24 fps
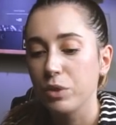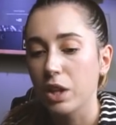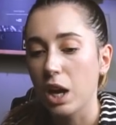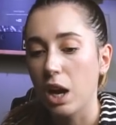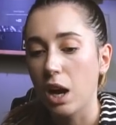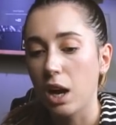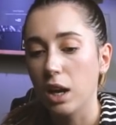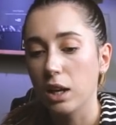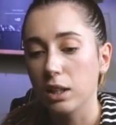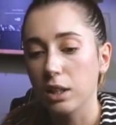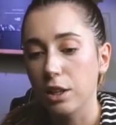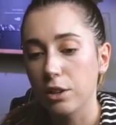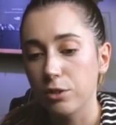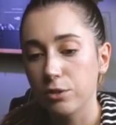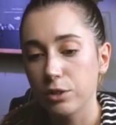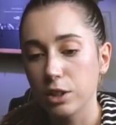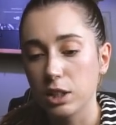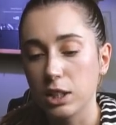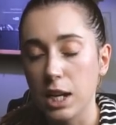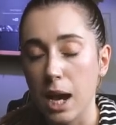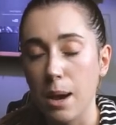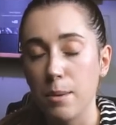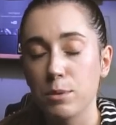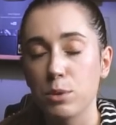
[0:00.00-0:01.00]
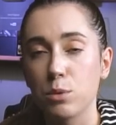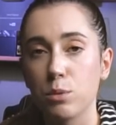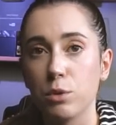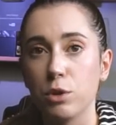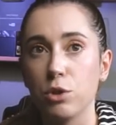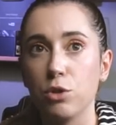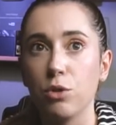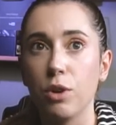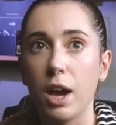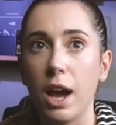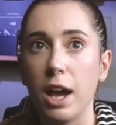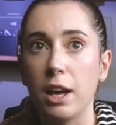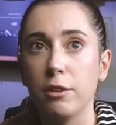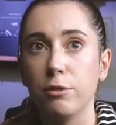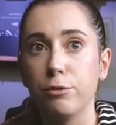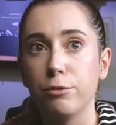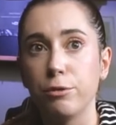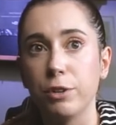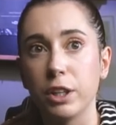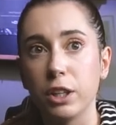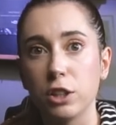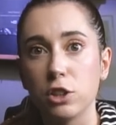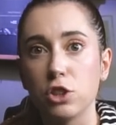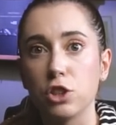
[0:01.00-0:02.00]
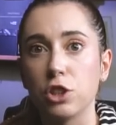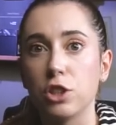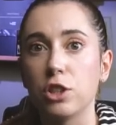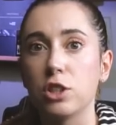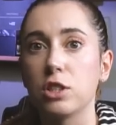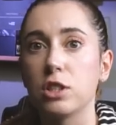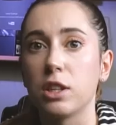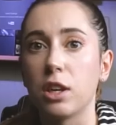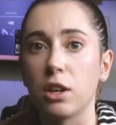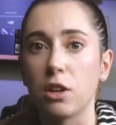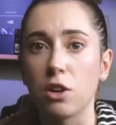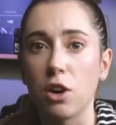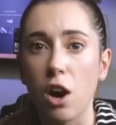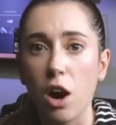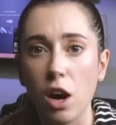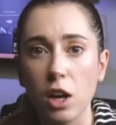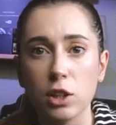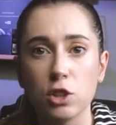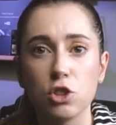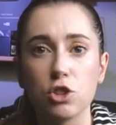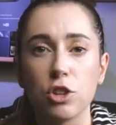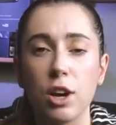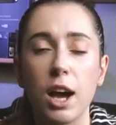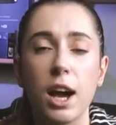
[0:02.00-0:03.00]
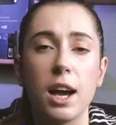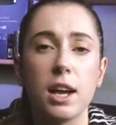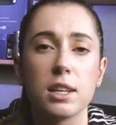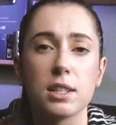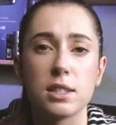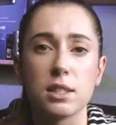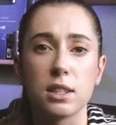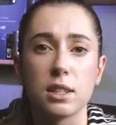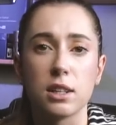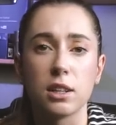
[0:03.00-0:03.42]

Uh, a lot of the times when you add filters like contrast,